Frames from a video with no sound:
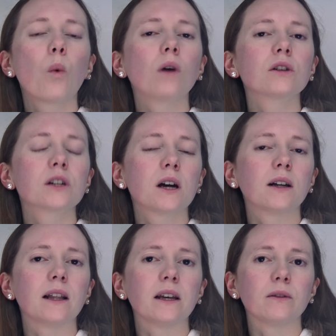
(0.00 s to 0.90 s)
watched
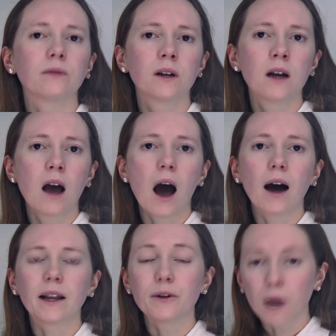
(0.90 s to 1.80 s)
her leave,
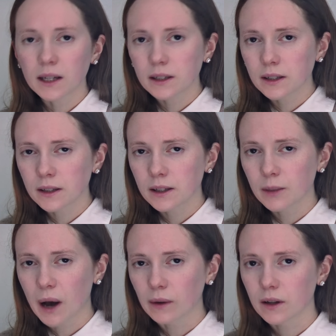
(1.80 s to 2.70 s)
highly reticent
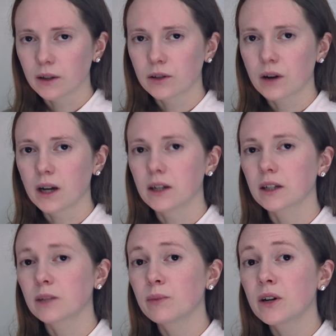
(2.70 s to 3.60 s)
about her strange
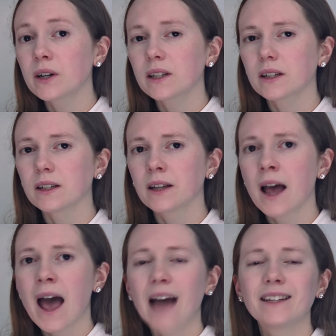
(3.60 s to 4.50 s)
experiences,
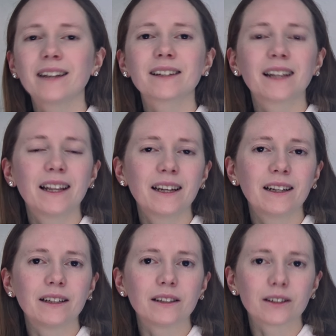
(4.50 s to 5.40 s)
and yet
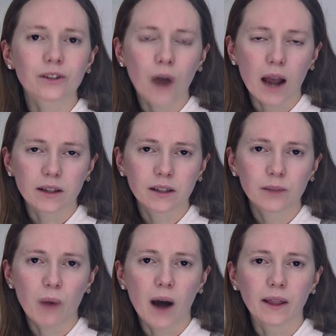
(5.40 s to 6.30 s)
clearly
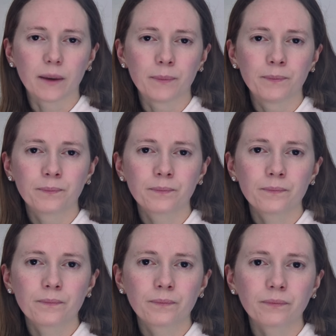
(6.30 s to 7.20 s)
distressed by them.
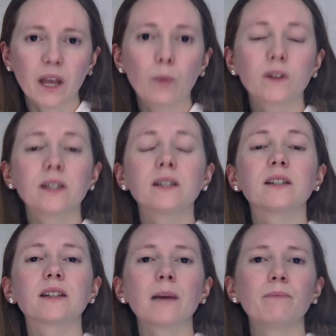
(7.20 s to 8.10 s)
It was in
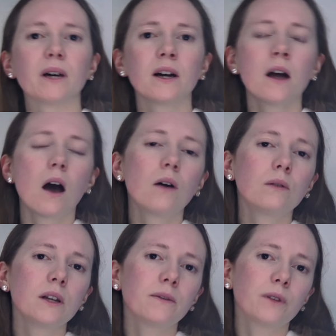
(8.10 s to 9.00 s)
December,
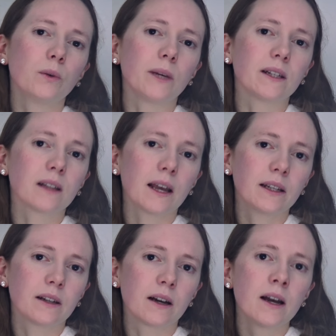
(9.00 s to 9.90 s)
only a few weeks
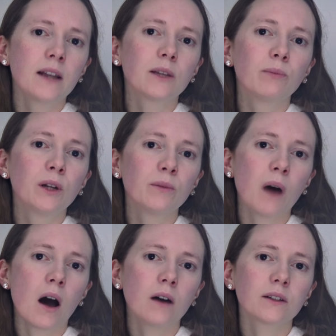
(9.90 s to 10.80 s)
later, that
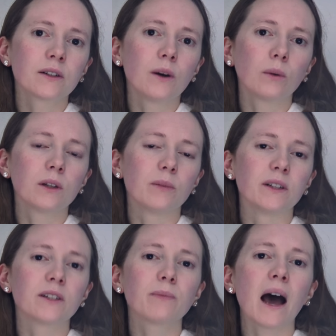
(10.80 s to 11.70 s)
Blumhardt and
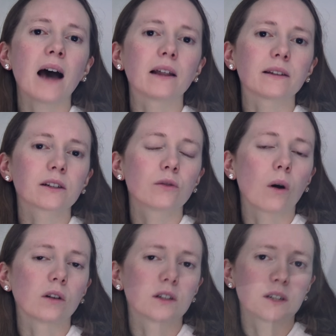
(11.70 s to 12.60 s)
Gottliebin's paths
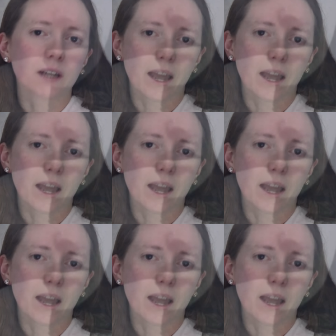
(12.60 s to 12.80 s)
crossed